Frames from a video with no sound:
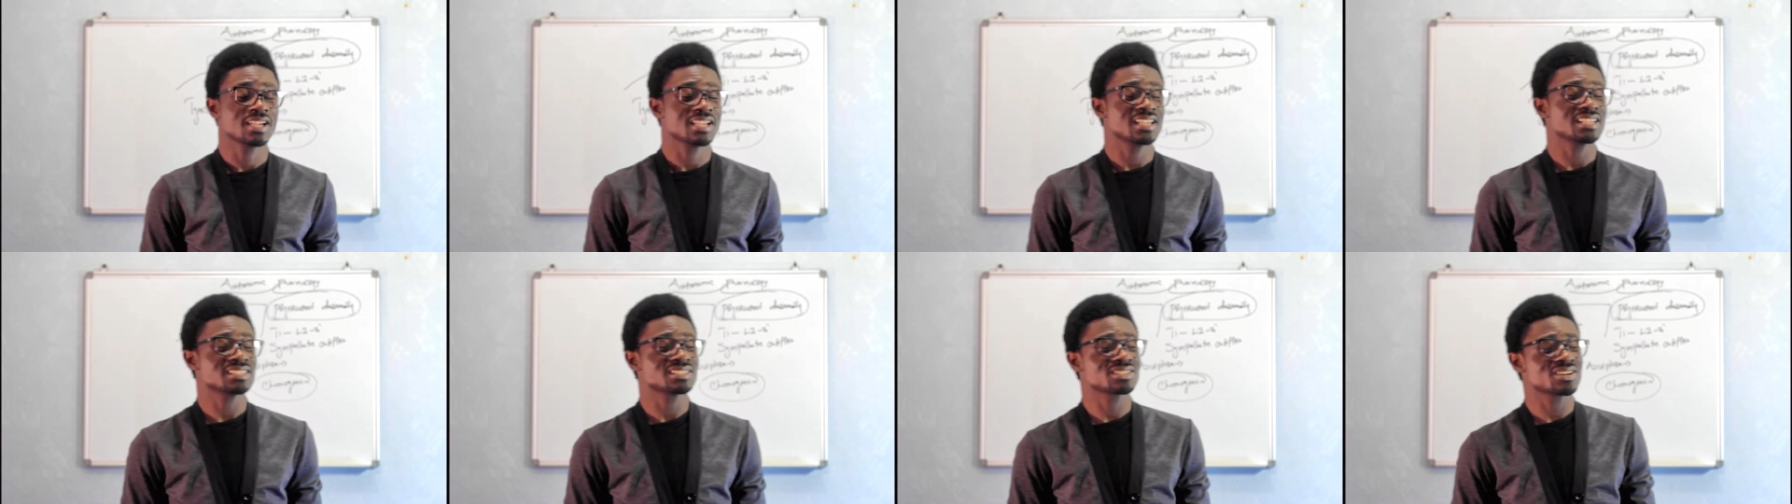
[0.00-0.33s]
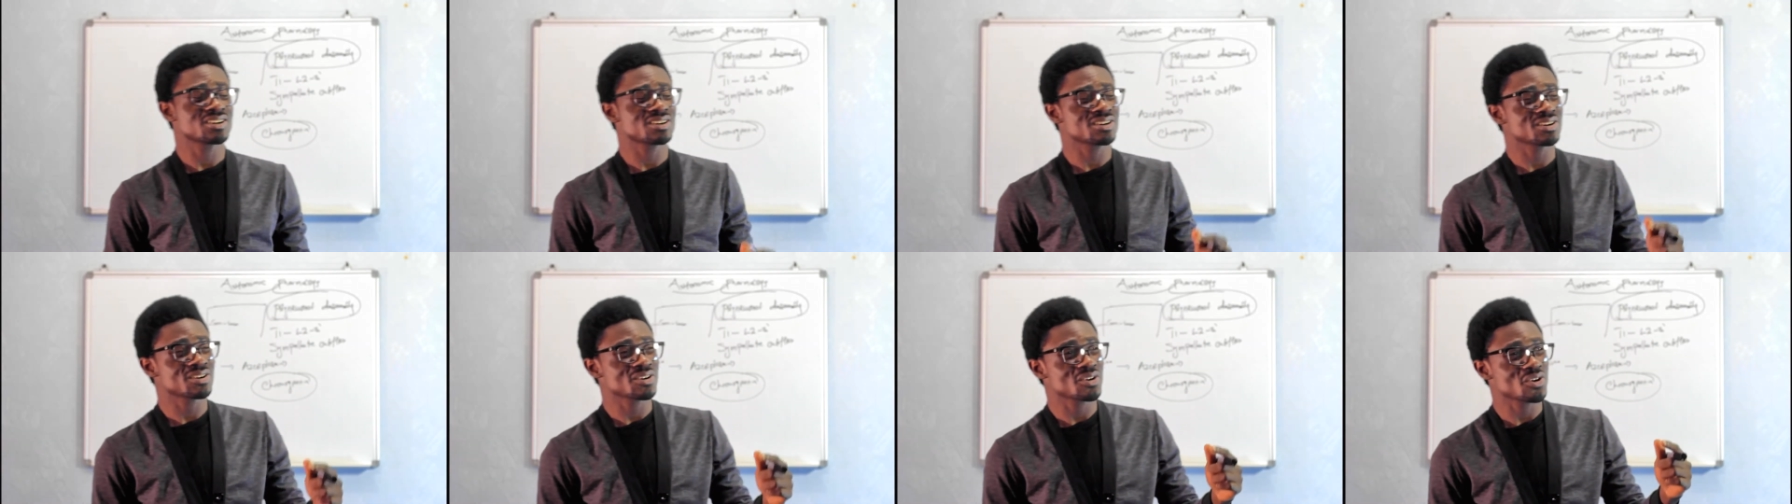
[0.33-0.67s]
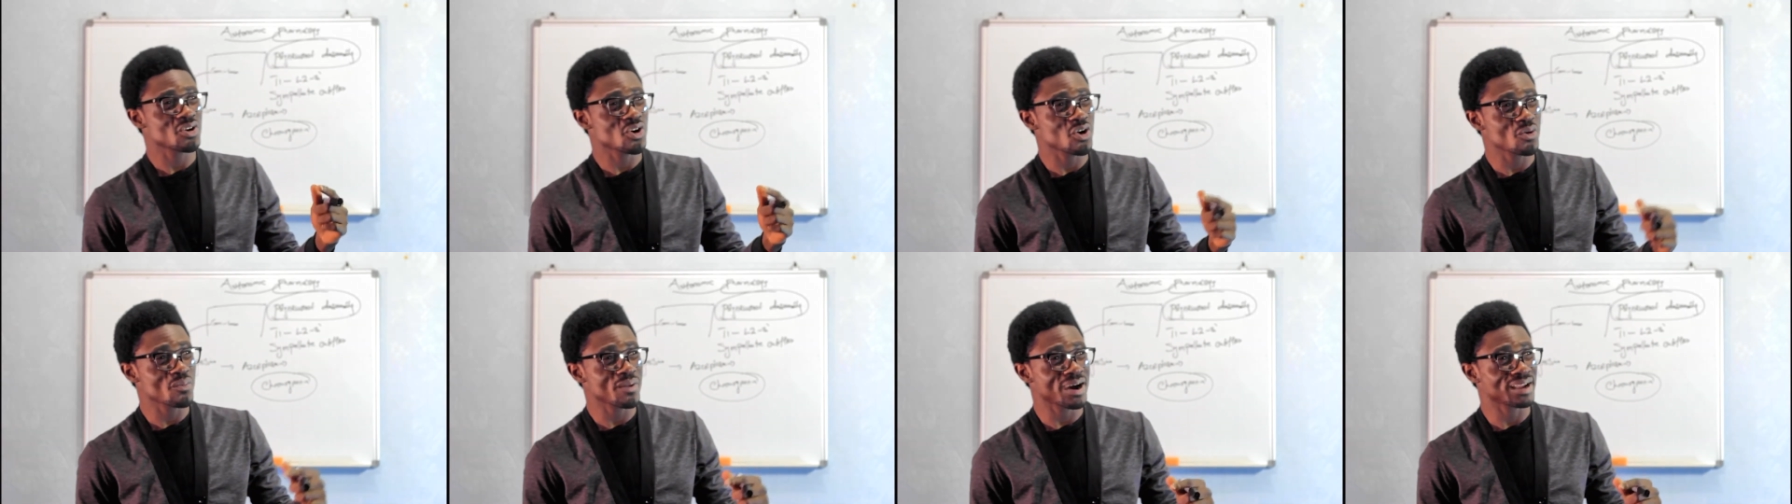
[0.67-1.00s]
it's gonna
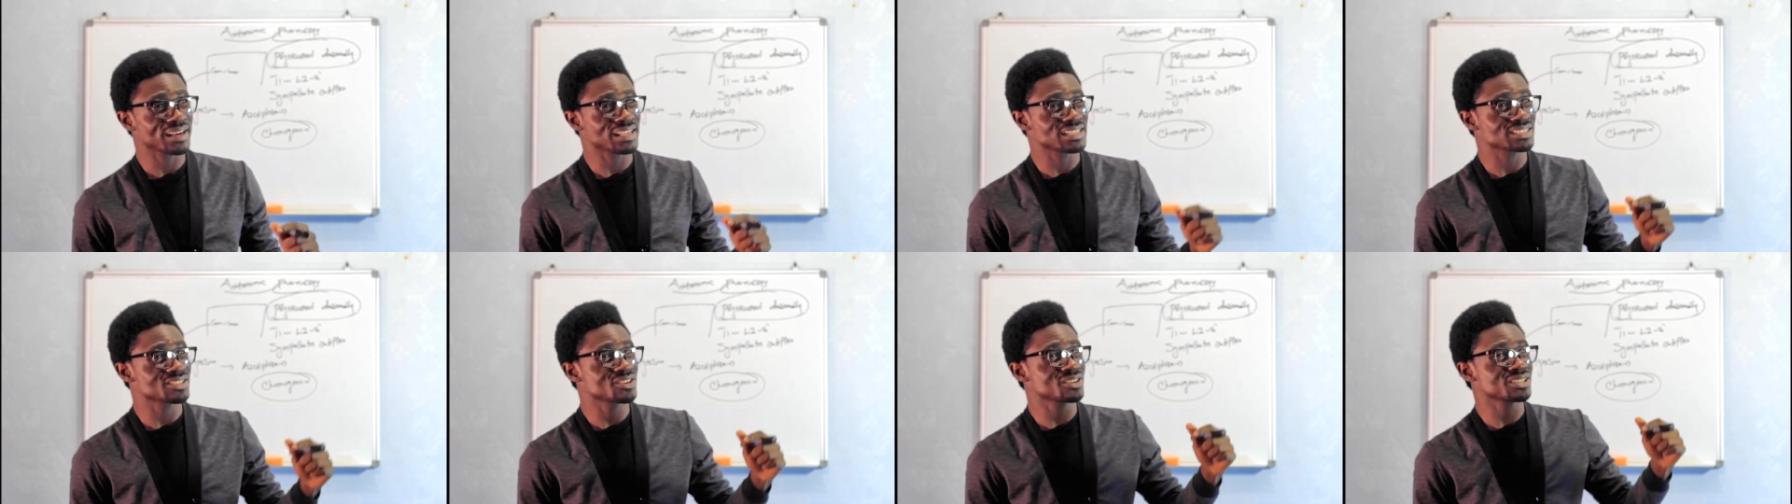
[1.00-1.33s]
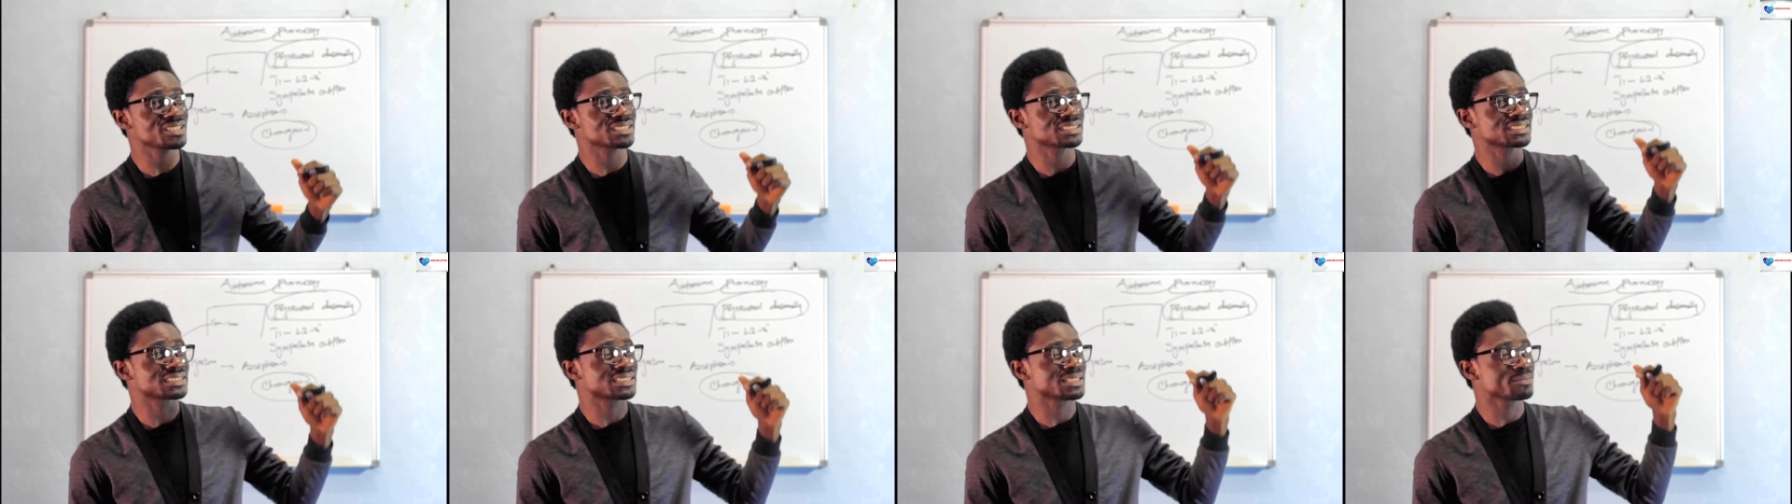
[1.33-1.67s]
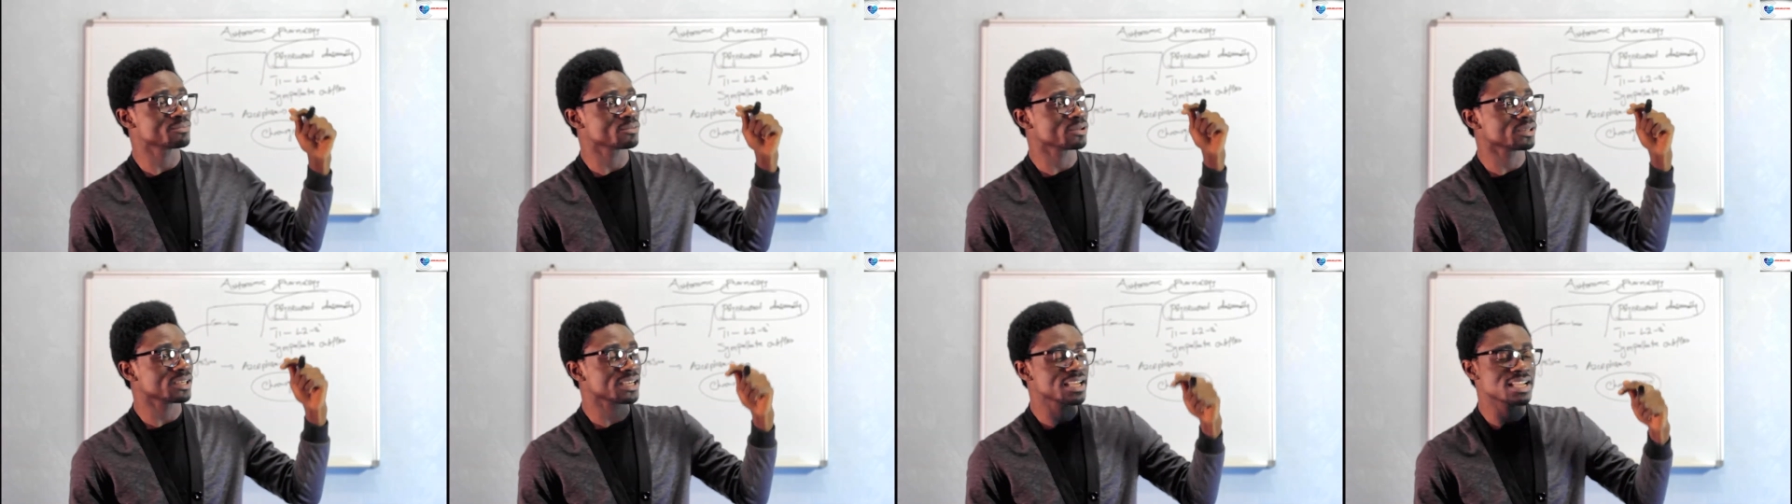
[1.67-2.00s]
come and it's gonna
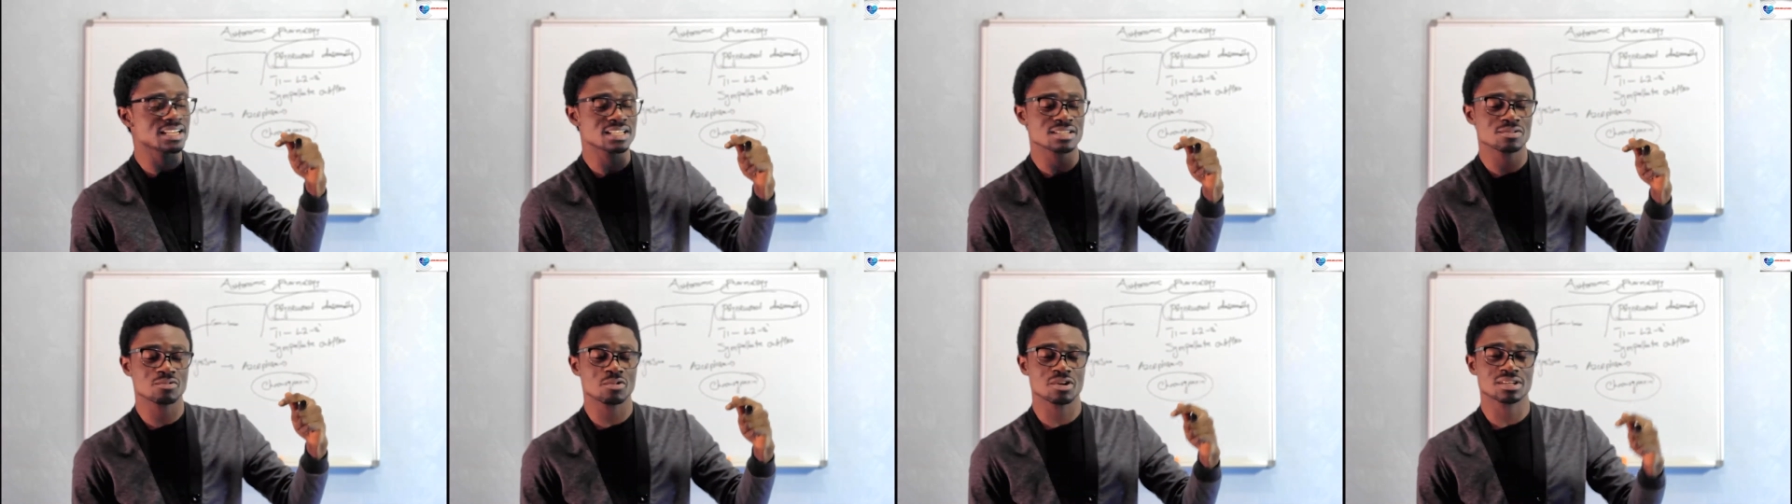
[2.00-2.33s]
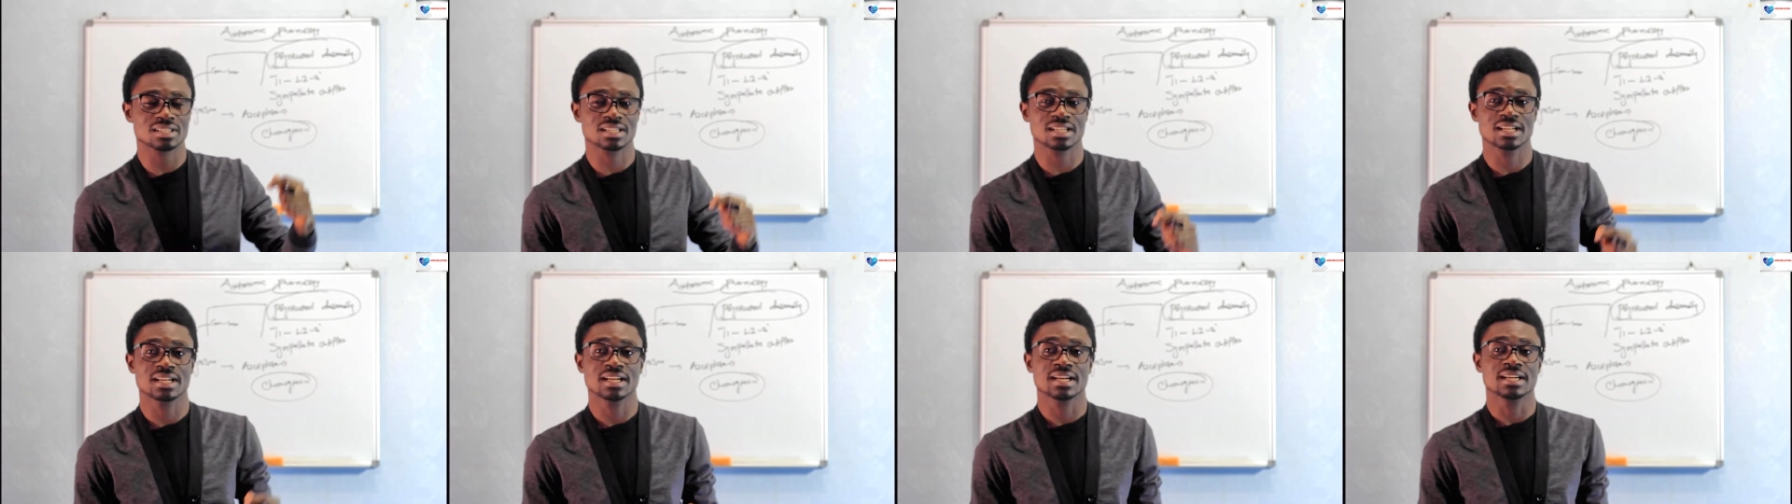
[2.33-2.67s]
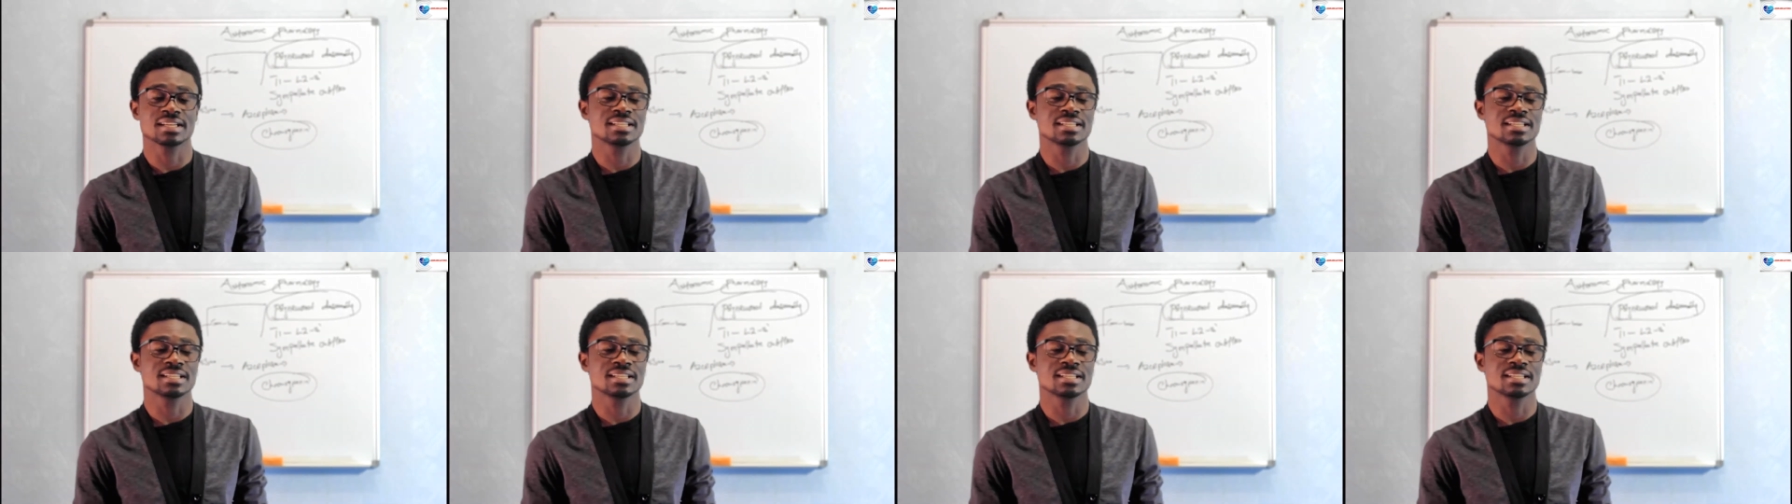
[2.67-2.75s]
stimulate what